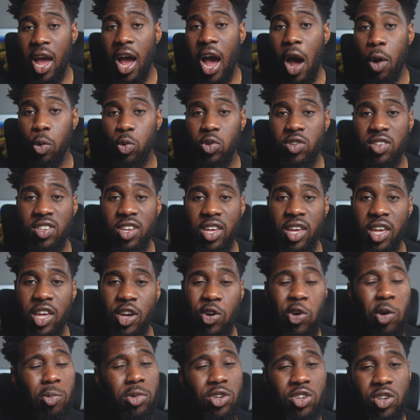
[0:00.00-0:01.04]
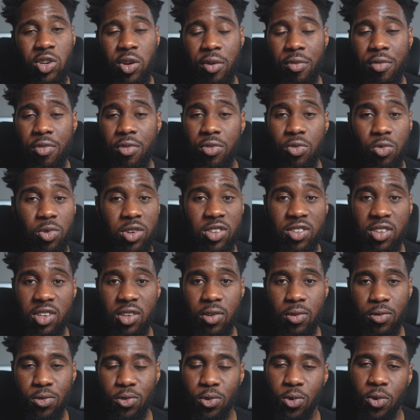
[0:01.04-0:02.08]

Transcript: I would say a combination of three skills.